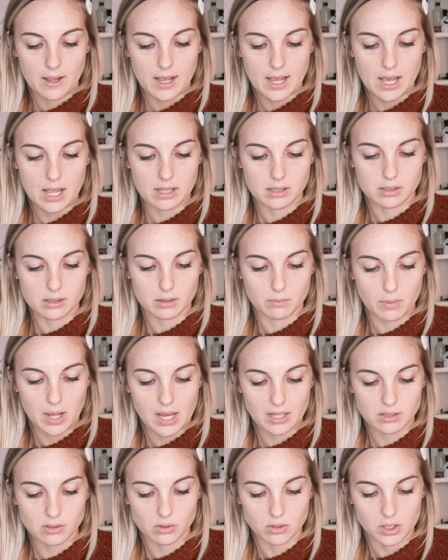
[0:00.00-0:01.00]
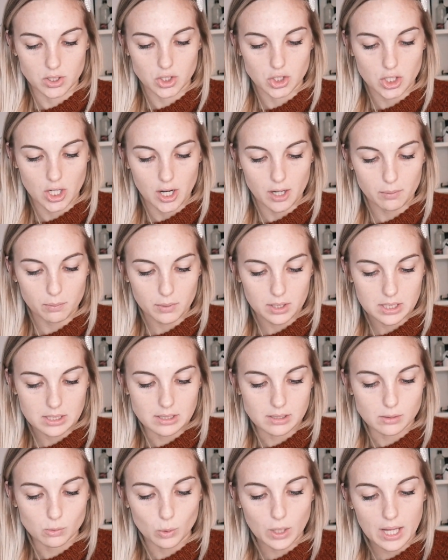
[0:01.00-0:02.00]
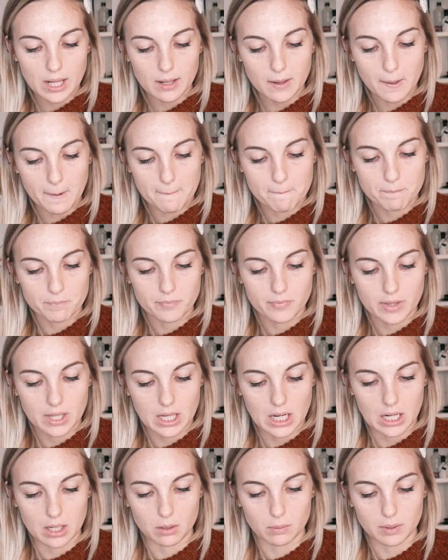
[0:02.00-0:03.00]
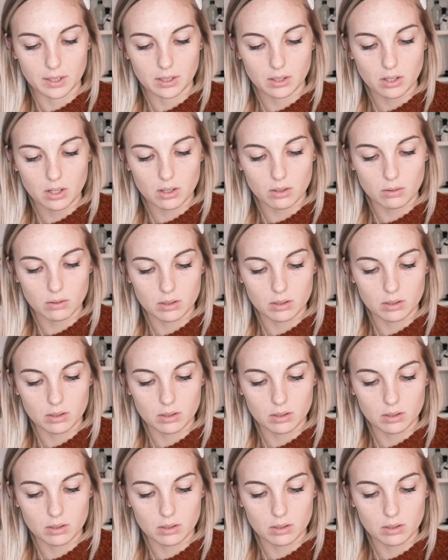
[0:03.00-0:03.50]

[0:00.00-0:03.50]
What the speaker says: and some extra sharpness as well. There we go.